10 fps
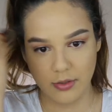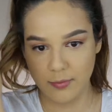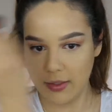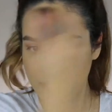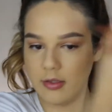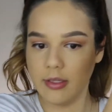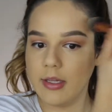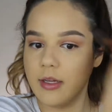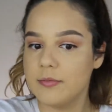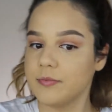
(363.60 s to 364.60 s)
amount like
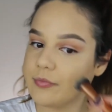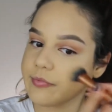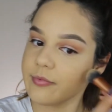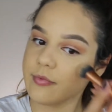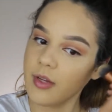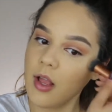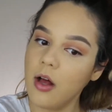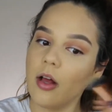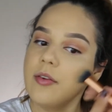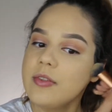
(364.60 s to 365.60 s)
that.
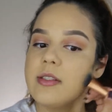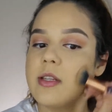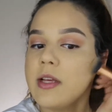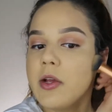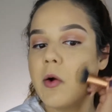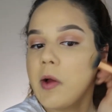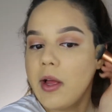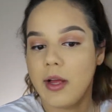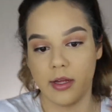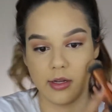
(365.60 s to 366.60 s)
I'll obviously go
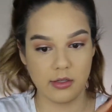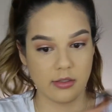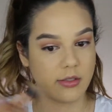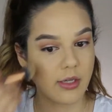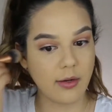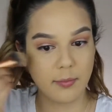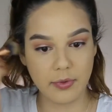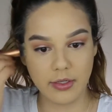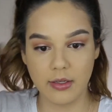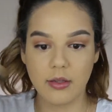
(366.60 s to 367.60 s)
ahead on top
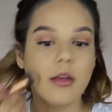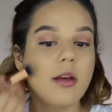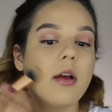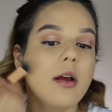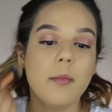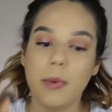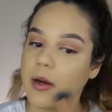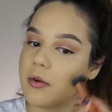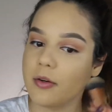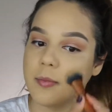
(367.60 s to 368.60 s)
with
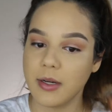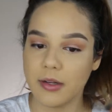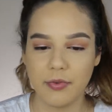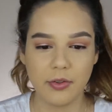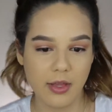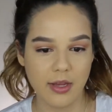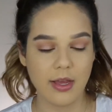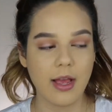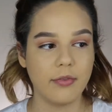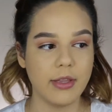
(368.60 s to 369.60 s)
powder, but I feel like
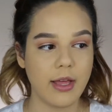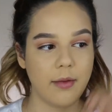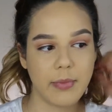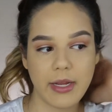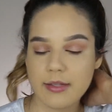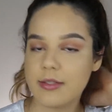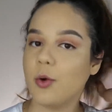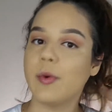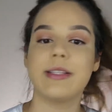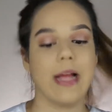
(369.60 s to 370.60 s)
having that base
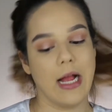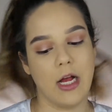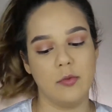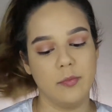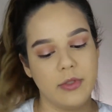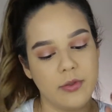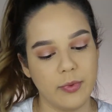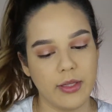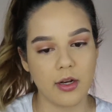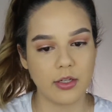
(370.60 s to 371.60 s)
always helps
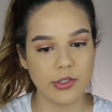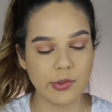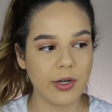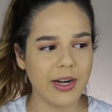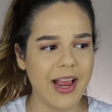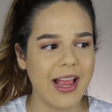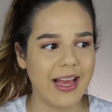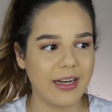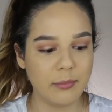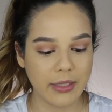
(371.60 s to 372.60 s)
with the contour,
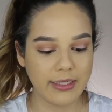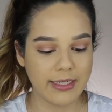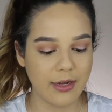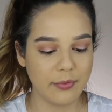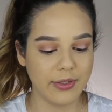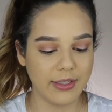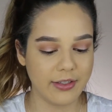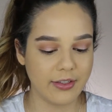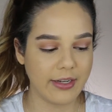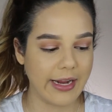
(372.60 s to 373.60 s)
and it blended out really
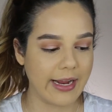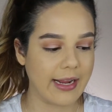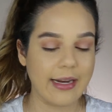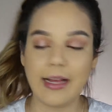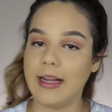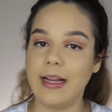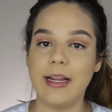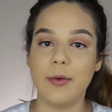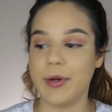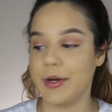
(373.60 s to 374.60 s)
good and
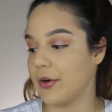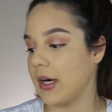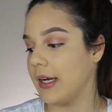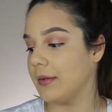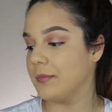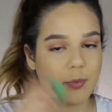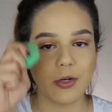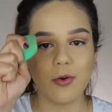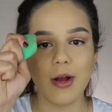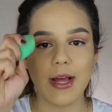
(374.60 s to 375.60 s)
I want to cry. I'm
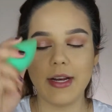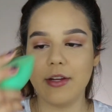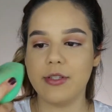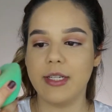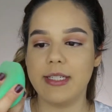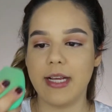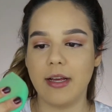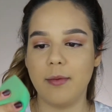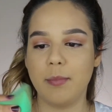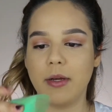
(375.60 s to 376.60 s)
gonna go ahead and use the
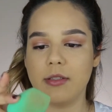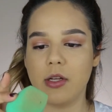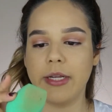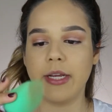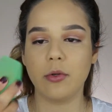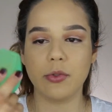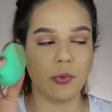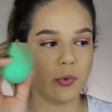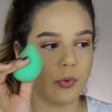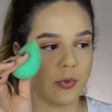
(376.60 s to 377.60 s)
damp Eco
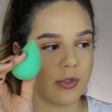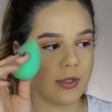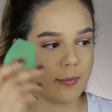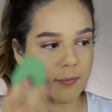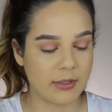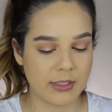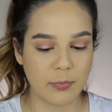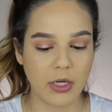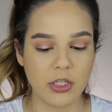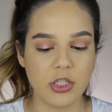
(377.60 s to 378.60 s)
Tools
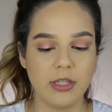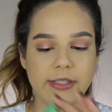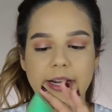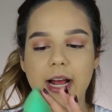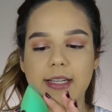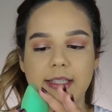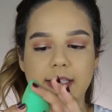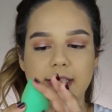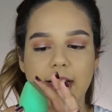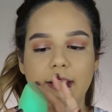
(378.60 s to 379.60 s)
sponge because it has
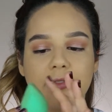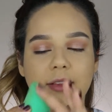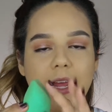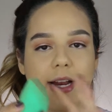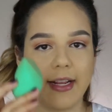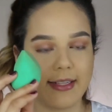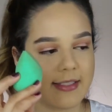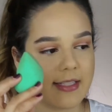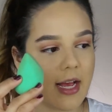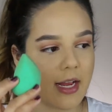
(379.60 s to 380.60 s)
this flat
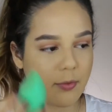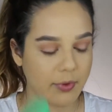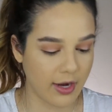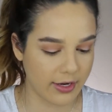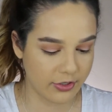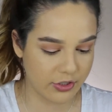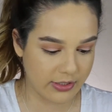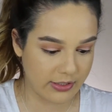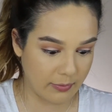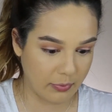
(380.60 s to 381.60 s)
side where I could
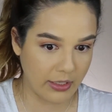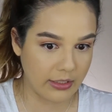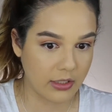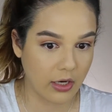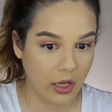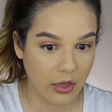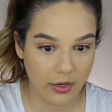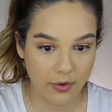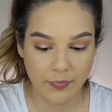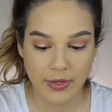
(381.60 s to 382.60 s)
just apply it
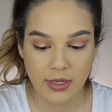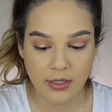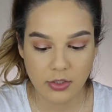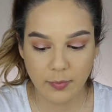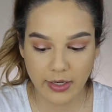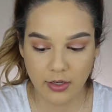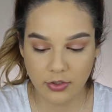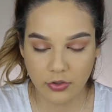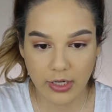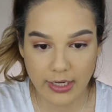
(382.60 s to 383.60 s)
directly to my
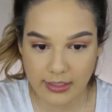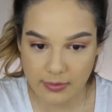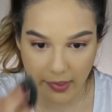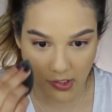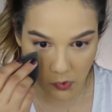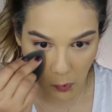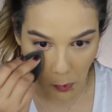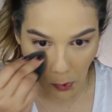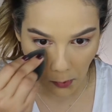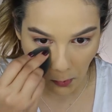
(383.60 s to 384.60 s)
under eyes. Make
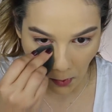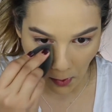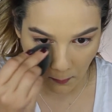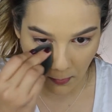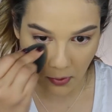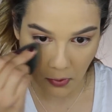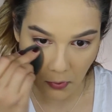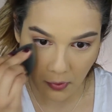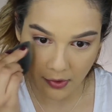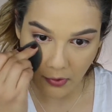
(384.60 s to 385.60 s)
sure you don't have any
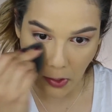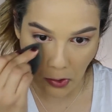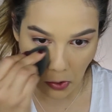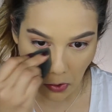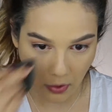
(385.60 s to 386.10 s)
creases.